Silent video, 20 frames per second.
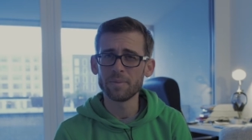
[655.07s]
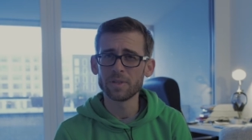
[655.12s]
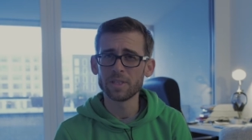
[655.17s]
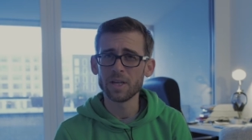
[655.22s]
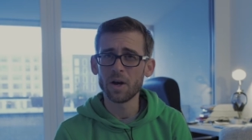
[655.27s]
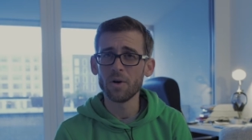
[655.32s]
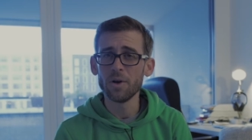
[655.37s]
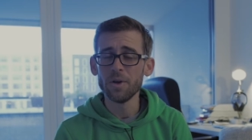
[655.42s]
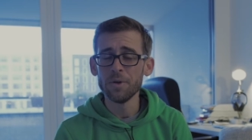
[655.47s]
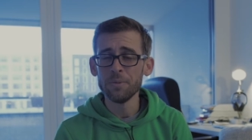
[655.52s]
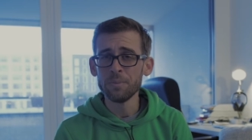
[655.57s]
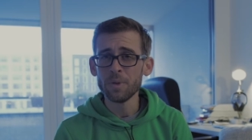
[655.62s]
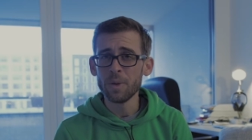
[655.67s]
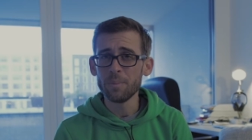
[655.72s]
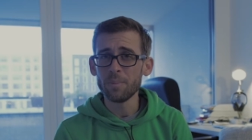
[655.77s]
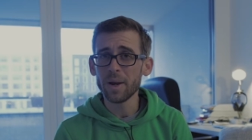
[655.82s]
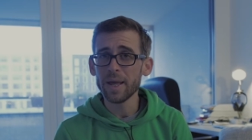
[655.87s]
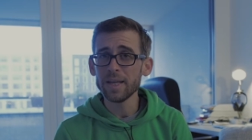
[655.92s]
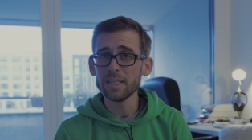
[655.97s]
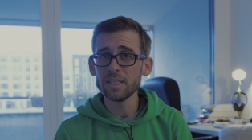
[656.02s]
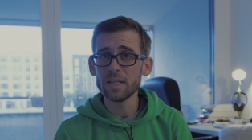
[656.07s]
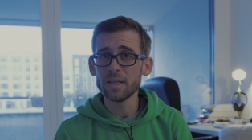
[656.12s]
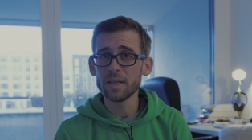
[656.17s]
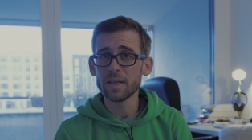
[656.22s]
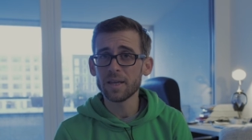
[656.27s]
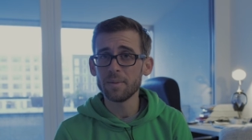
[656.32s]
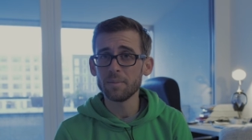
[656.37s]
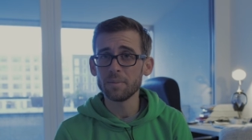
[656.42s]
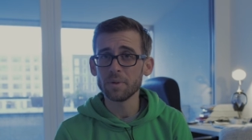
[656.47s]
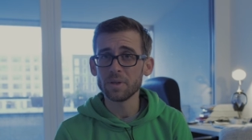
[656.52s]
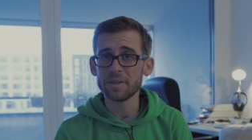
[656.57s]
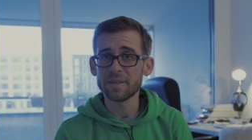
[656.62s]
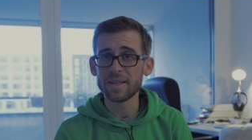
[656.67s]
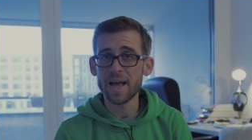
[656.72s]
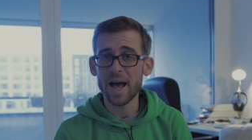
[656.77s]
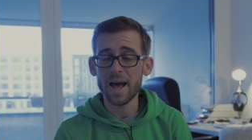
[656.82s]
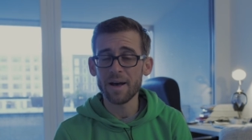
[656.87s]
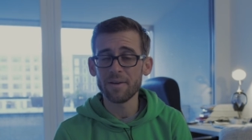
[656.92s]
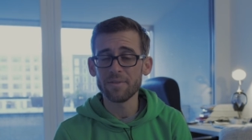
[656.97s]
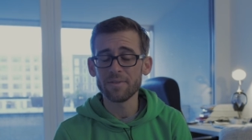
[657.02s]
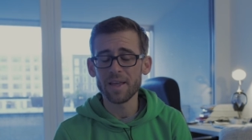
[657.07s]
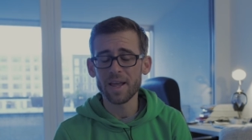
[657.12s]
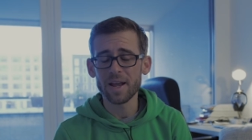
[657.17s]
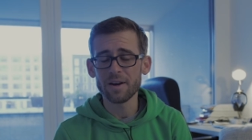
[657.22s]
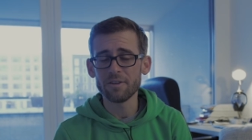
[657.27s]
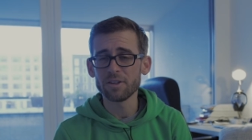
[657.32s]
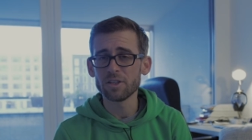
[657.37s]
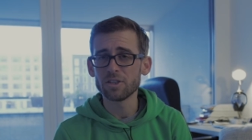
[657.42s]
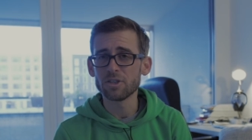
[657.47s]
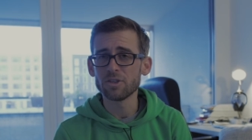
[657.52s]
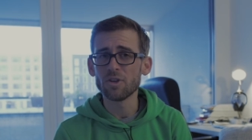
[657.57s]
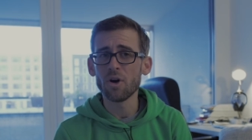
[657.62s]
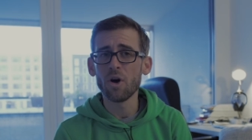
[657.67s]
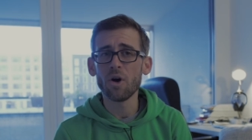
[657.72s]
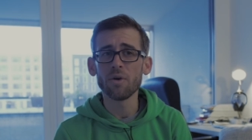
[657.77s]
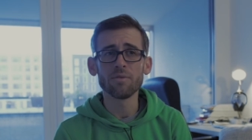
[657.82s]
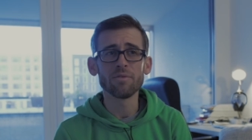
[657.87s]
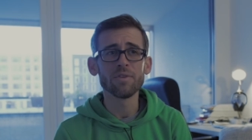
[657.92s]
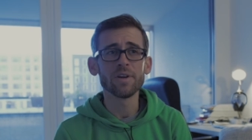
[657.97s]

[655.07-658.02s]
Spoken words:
So placing the gimbal down there is not